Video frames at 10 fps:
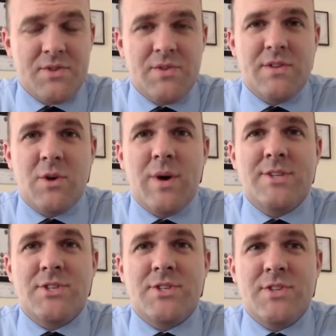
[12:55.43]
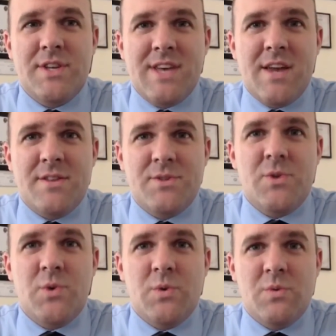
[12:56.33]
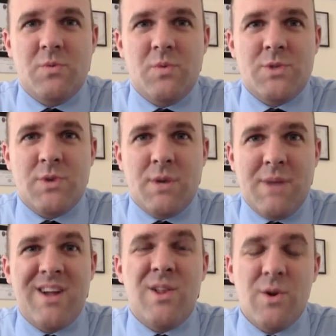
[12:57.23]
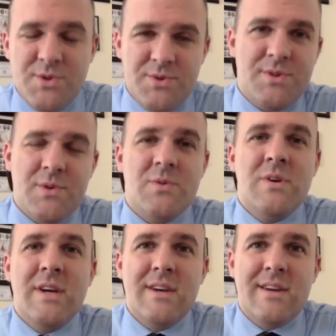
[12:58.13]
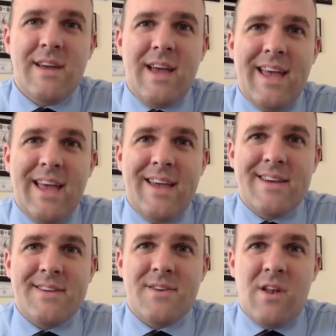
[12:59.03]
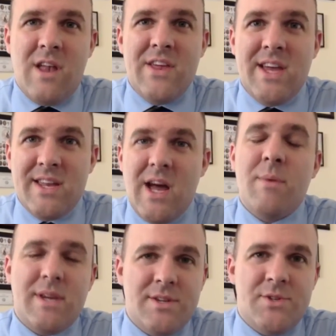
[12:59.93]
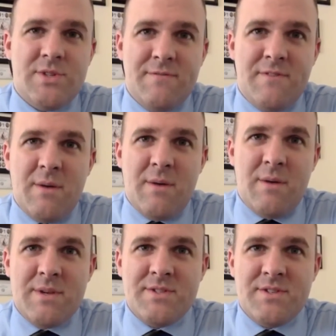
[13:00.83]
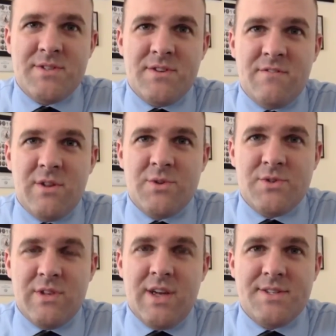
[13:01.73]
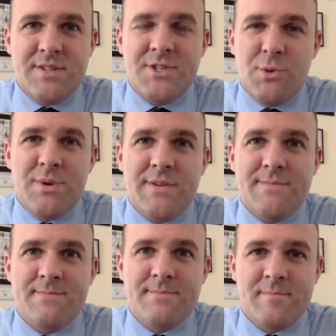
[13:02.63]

So then the question is, out of the two, which one am I closer to? And on a lot of the economic issues, I find myself closer aligned to the GOP.